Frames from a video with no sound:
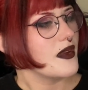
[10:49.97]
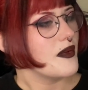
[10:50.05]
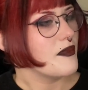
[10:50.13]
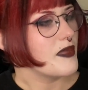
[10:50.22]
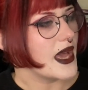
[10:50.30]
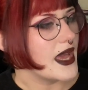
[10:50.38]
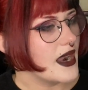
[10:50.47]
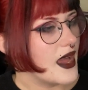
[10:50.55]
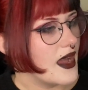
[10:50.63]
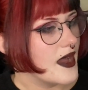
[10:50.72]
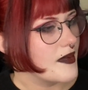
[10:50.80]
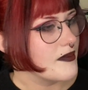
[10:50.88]
But
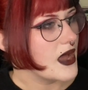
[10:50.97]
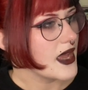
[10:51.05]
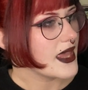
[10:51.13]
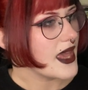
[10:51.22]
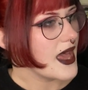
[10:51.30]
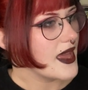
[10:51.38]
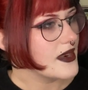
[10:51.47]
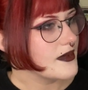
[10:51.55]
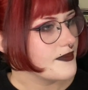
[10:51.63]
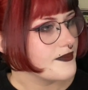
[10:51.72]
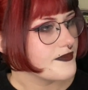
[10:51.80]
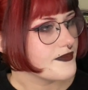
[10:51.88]

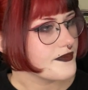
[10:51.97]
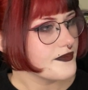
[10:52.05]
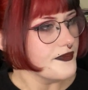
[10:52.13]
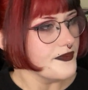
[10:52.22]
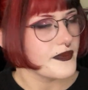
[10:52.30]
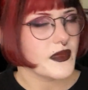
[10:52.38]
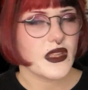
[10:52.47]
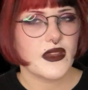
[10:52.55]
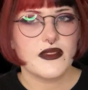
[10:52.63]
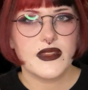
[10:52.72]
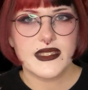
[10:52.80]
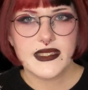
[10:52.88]
again,
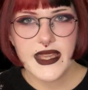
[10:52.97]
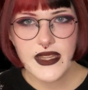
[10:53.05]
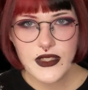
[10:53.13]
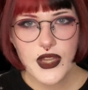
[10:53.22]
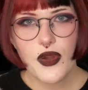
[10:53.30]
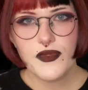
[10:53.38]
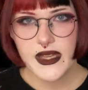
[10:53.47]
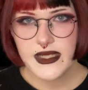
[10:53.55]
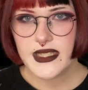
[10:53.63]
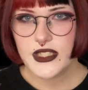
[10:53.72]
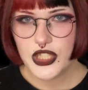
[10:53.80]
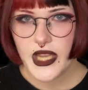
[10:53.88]
the skin tone, they
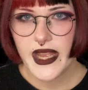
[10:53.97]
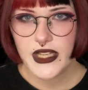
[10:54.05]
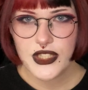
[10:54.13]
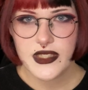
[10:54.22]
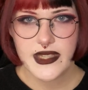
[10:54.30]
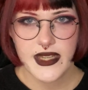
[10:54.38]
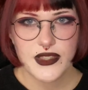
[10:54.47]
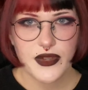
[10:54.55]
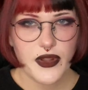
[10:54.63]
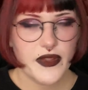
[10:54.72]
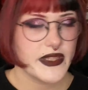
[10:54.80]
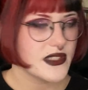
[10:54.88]
did change the skin tone
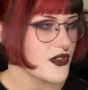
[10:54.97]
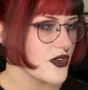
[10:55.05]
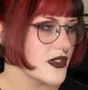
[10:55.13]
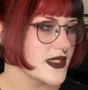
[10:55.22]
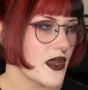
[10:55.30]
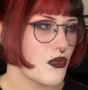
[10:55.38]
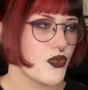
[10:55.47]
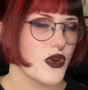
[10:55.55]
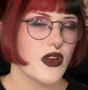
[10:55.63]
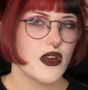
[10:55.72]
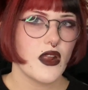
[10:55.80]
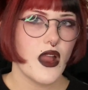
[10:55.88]
on these girls. They
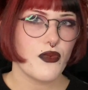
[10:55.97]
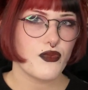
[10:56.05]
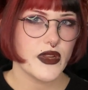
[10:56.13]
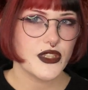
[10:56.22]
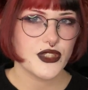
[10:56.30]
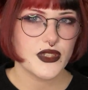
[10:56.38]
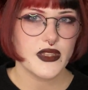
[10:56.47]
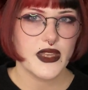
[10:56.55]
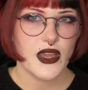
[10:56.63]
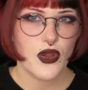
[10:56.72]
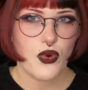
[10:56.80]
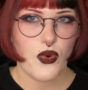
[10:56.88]
were
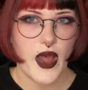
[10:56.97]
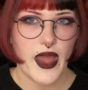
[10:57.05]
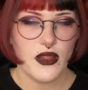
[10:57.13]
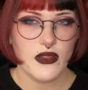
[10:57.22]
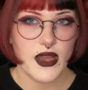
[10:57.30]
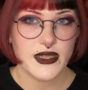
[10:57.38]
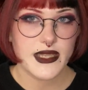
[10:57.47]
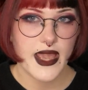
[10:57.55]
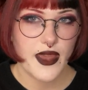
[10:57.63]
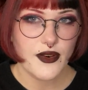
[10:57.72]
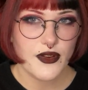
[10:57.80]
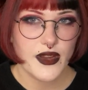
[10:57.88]
originally quite a lot
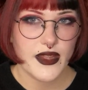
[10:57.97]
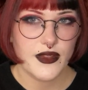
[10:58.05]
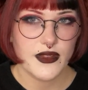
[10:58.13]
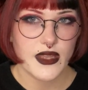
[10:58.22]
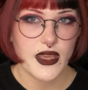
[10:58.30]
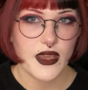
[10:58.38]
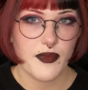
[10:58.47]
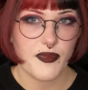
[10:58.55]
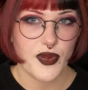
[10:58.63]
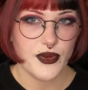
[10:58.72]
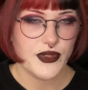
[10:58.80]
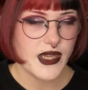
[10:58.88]
tanner in the
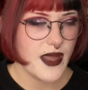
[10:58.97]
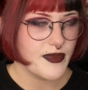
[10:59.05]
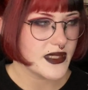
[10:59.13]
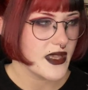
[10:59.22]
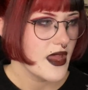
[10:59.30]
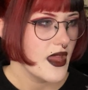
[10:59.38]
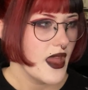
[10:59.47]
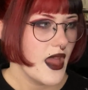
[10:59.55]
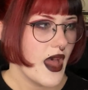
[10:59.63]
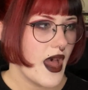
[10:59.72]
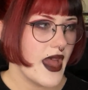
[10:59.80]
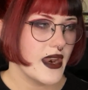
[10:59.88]
prototypes, and